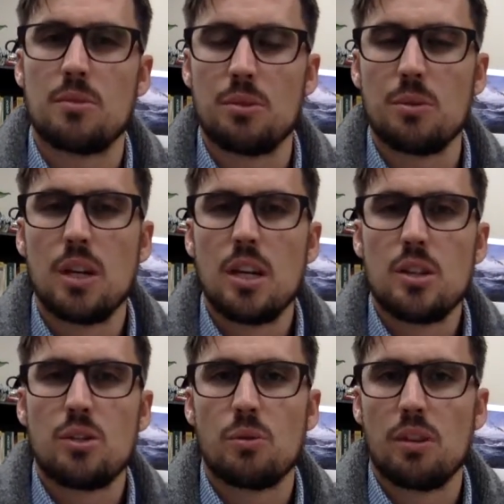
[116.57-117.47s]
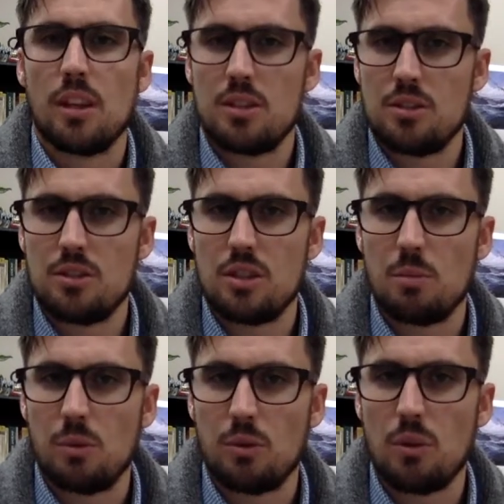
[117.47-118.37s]
to relationship
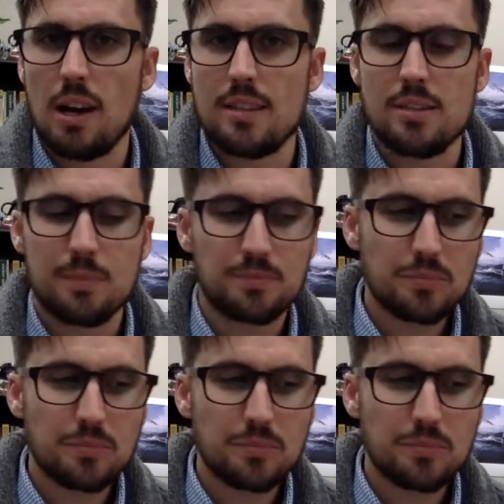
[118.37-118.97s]
with Christ.